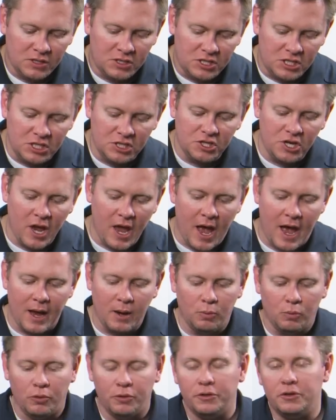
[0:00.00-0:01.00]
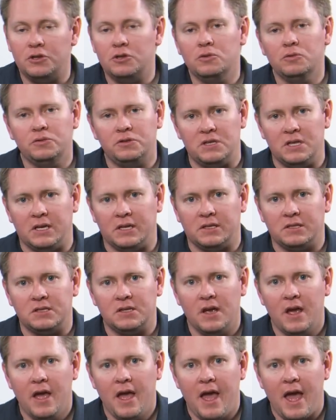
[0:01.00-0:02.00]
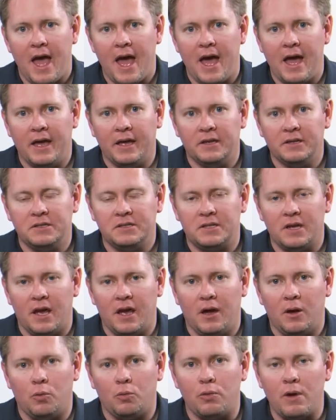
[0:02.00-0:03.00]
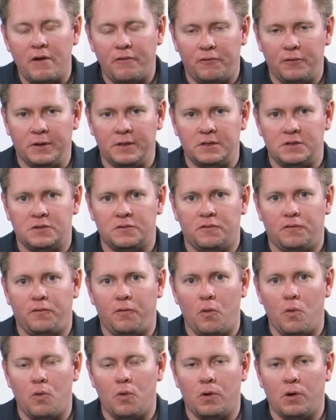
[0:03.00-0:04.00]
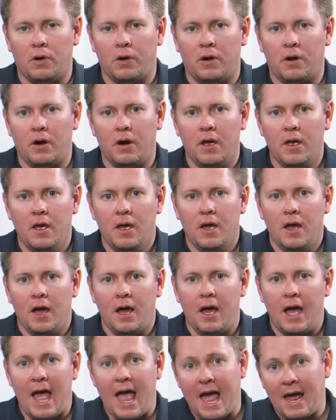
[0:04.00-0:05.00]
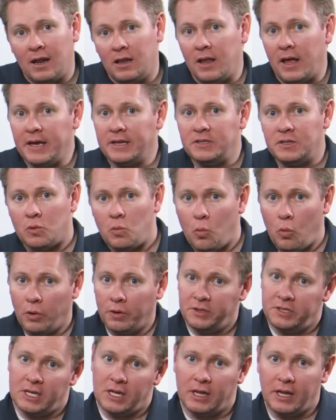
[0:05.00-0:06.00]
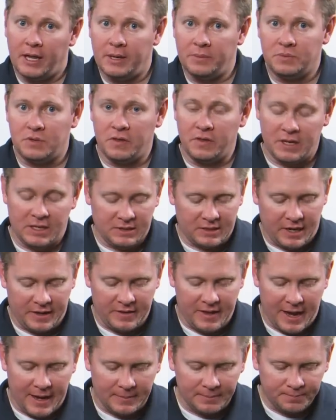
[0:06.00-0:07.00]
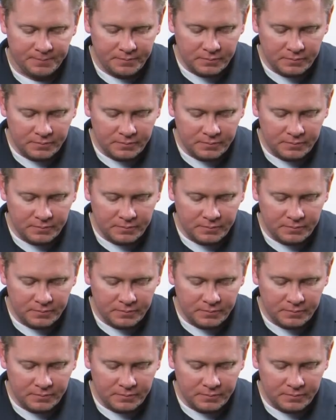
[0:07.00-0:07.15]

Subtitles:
DJI will use this as a reference for analyzing warranty claims and things like that.